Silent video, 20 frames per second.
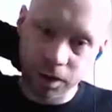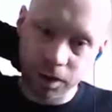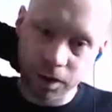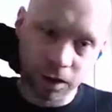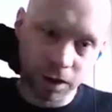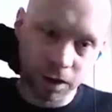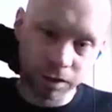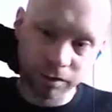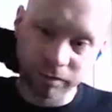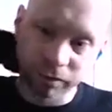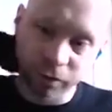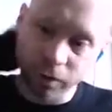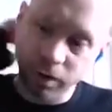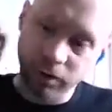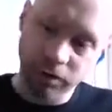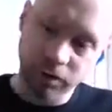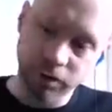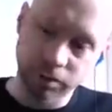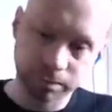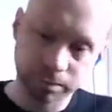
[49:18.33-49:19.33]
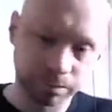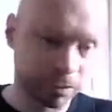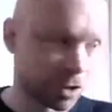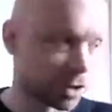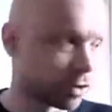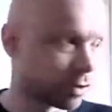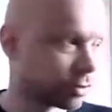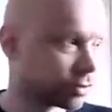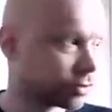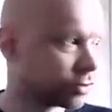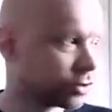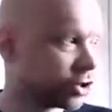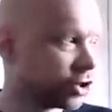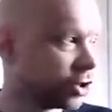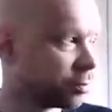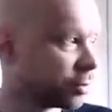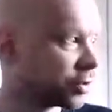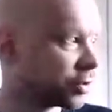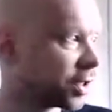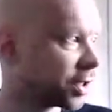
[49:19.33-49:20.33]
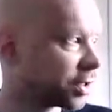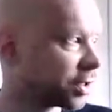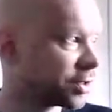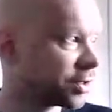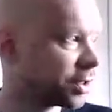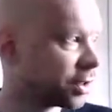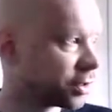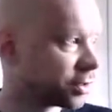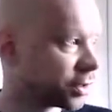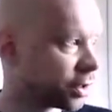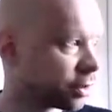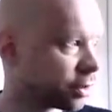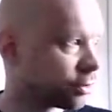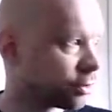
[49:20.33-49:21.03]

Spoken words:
a lot of your other, you know, cheaper Sega CD titles.